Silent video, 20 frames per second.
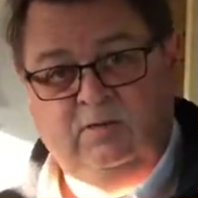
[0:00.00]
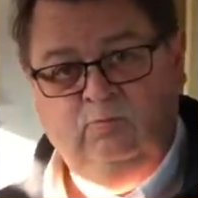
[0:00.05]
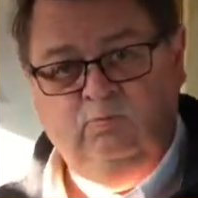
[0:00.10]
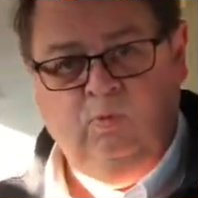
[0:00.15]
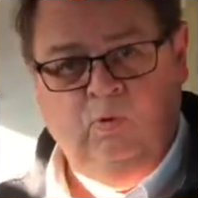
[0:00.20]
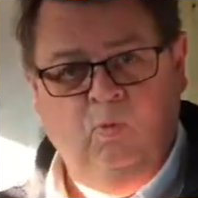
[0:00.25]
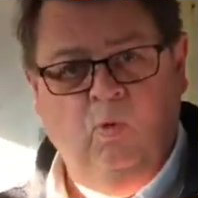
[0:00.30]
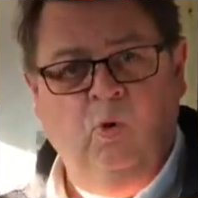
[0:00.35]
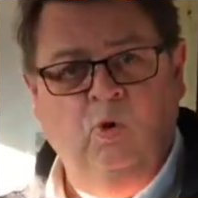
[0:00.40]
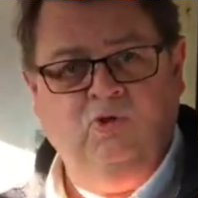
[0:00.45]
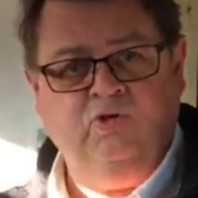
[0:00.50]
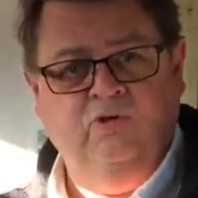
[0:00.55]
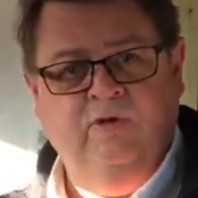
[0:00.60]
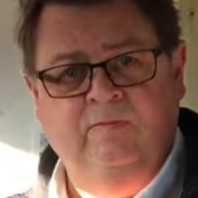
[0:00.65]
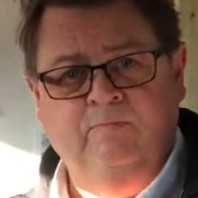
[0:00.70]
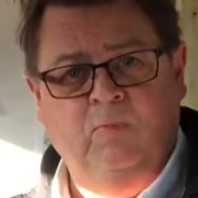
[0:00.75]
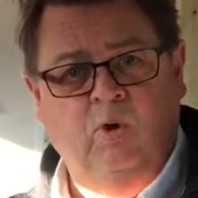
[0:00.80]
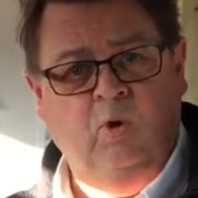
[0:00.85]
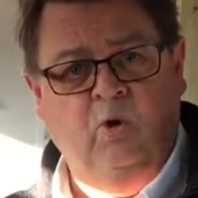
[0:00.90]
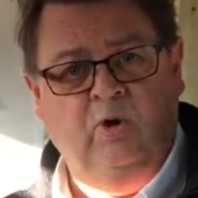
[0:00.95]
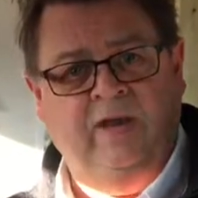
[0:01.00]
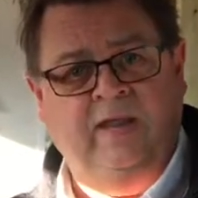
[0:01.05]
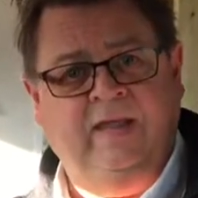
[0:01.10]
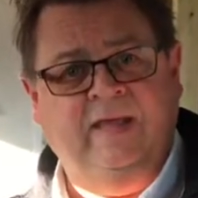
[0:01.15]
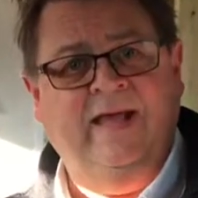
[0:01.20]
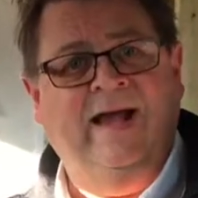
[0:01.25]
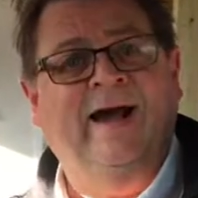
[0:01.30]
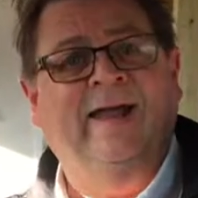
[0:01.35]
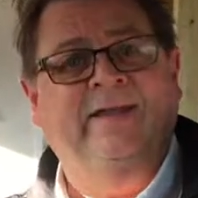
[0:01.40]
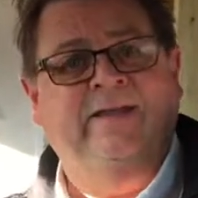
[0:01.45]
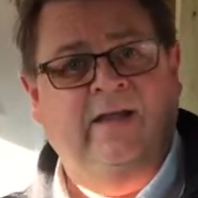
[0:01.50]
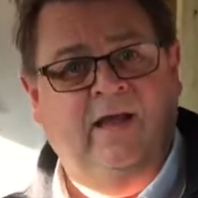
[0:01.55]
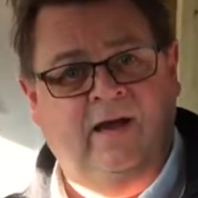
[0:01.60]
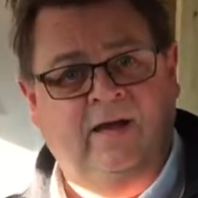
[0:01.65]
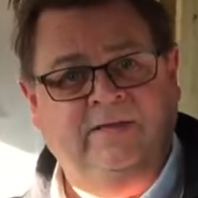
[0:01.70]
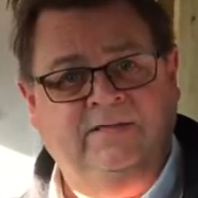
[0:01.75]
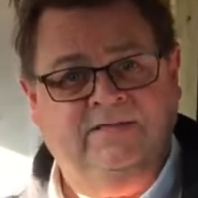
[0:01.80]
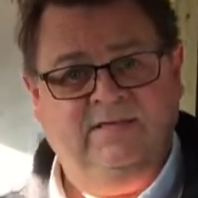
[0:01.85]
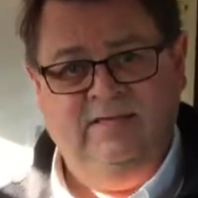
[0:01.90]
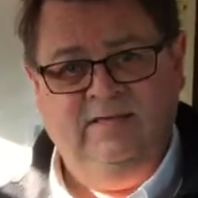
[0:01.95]
were watering morning and
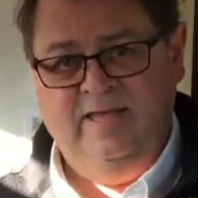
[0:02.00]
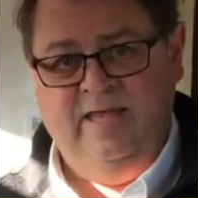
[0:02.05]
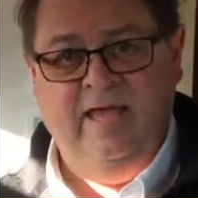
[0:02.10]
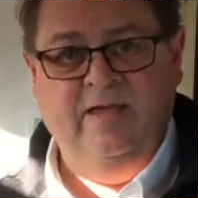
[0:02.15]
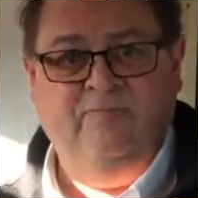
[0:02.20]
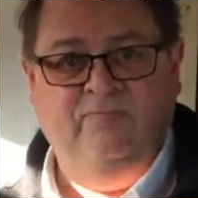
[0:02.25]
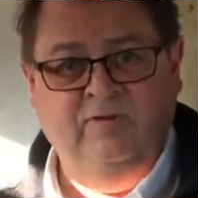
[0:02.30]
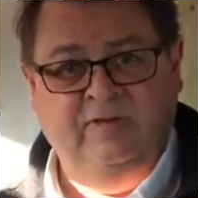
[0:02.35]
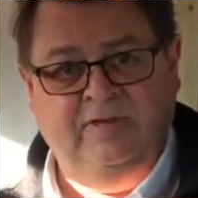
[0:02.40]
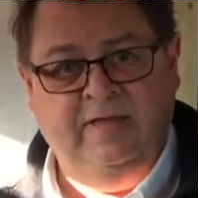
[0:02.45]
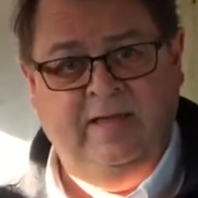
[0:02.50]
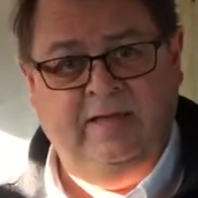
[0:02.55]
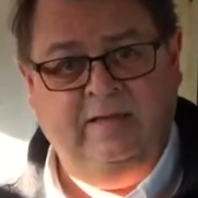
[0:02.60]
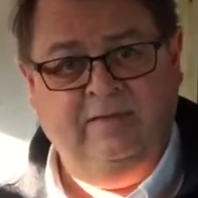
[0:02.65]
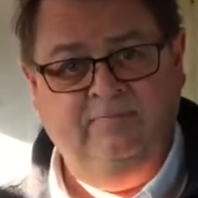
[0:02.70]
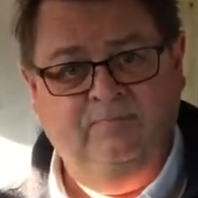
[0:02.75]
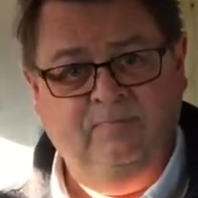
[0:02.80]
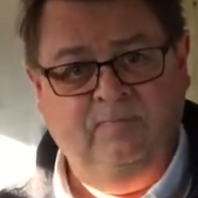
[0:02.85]
night every day.